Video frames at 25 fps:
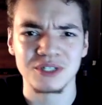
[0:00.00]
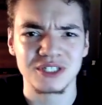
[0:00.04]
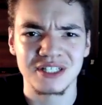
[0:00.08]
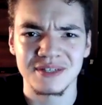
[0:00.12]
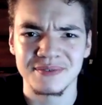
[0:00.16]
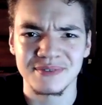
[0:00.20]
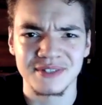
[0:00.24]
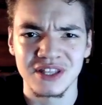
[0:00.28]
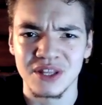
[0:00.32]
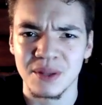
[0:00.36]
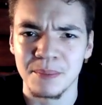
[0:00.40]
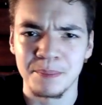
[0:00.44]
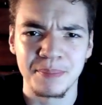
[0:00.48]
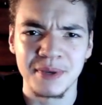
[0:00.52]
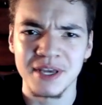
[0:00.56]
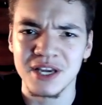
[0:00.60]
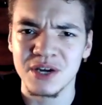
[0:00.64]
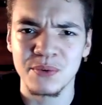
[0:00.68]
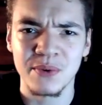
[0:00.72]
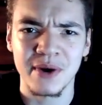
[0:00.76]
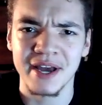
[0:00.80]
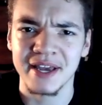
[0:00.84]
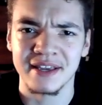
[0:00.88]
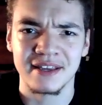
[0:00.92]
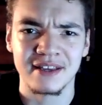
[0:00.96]
different than the Big
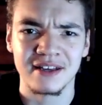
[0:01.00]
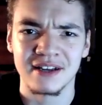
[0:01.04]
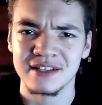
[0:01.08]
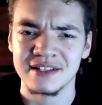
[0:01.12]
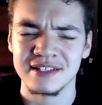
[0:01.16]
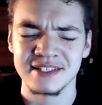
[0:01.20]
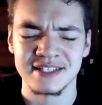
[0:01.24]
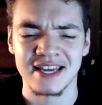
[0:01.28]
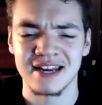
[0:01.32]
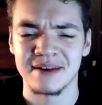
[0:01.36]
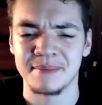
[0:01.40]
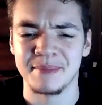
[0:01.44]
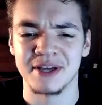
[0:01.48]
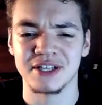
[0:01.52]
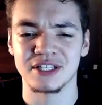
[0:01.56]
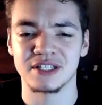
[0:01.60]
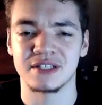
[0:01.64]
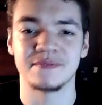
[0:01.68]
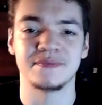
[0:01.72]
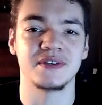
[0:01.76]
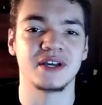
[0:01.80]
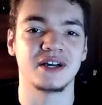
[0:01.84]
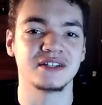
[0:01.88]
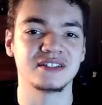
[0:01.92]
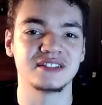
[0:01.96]
White Guns
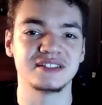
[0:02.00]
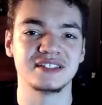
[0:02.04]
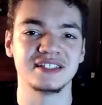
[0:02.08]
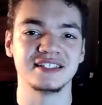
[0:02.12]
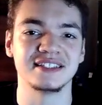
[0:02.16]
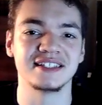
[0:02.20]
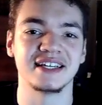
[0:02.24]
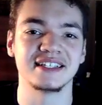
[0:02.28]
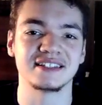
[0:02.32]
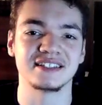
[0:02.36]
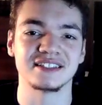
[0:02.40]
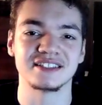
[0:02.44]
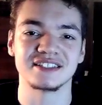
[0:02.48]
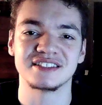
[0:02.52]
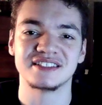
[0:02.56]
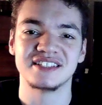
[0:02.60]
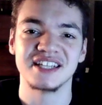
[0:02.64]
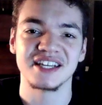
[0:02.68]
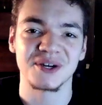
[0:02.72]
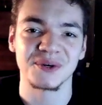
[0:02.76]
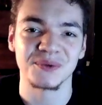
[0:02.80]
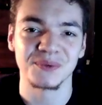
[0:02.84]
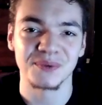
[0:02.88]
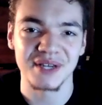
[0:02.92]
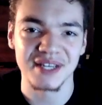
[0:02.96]
animation. If y'all seen like the
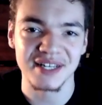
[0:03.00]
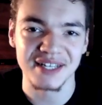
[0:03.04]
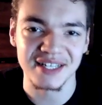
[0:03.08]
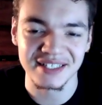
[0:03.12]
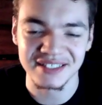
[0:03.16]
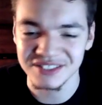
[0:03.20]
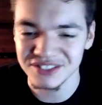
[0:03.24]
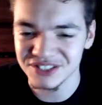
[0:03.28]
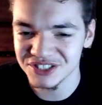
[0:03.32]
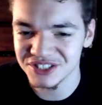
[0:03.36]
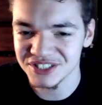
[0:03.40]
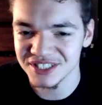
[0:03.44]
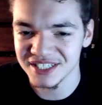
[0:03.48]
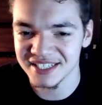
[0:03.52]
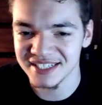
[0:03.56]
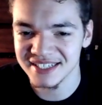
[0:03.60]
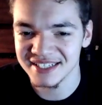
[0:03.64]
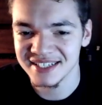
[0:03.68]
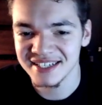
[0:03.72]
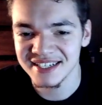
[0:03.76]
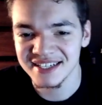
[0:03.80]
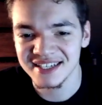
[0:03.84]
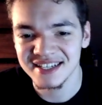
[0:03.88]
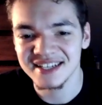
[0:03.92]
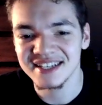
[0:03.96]
Stick Arena and shit,
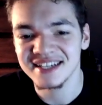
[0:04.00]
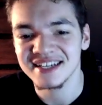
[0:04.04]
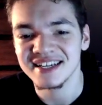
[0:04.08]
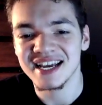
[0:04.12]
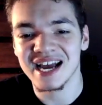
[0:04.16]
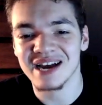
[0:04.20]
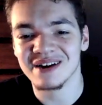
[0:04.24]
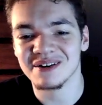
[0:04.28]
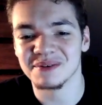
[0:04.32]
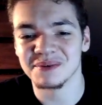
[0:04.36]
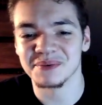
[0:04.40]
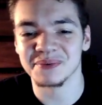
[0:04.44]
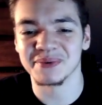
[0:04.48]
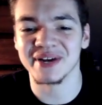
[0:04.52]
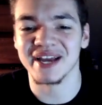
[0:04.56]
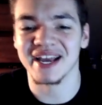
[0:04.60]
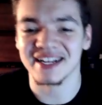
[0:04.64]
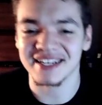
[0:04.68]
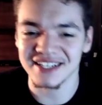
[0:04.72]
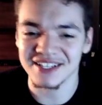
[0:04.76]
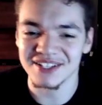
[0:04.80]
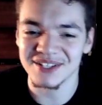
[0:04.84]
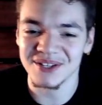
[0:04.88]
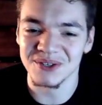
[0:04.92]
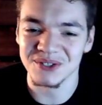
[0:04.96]
I remember
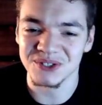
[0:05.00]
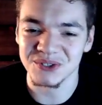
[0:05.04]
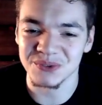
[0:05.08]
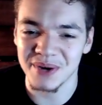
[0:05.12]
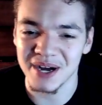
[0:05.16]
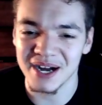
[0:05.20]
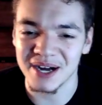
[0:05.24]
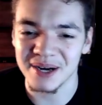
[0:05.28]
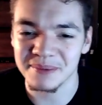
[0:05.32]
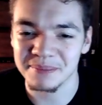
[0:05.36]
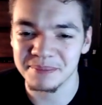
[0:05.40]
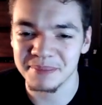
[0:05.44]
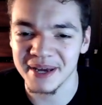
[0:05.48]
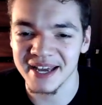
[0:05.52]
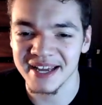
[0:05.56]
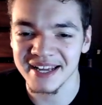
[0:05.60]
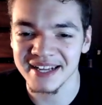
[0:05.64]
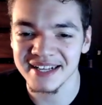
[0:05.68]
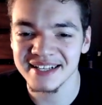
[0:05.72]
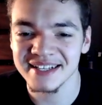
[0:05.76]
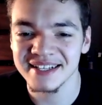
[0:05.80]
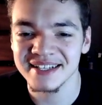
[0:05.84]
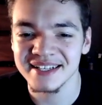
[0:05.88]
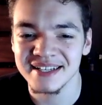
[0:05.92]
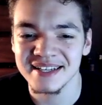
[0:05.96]
reacting to those a while
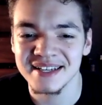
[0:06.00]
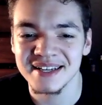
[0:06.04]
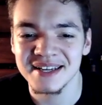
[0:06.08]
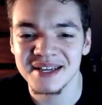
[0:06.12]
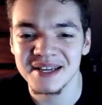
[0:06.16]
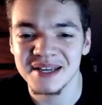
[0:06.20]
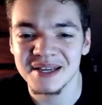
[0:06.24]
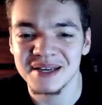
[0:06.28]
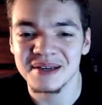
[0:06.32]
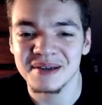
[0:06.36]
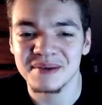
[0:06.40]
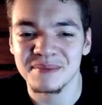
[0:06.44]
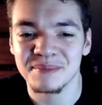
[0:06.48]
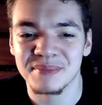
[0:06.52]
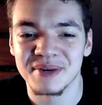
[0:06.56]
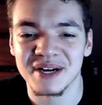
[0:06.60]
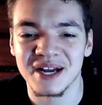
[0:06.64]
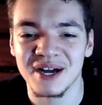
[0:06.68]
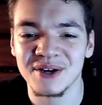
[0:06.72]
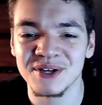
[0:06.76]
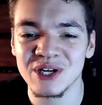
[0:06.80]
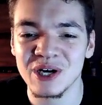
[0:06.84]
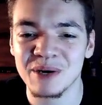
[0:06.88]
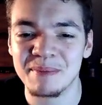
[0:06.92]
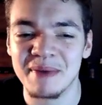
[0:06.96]
back. But
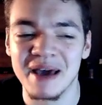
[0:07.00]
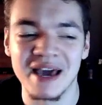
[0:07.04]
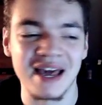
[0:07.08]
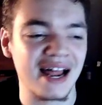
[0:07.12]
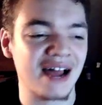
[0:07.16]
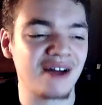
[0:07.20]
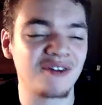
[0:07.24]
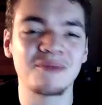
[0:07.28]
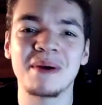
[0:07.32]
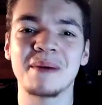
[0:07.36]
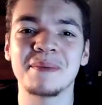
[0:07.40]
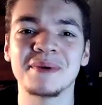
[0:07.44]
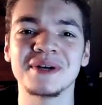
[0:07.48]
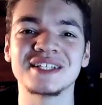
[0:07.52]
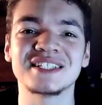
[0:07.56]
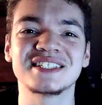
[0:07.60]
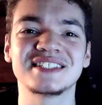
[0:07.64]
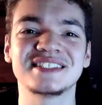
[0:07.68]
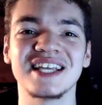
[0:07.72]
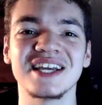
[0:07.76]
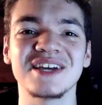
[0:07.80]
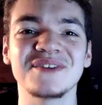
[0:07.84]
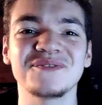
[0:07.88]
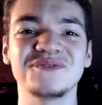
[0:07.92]
I don't know, man. I remember the stick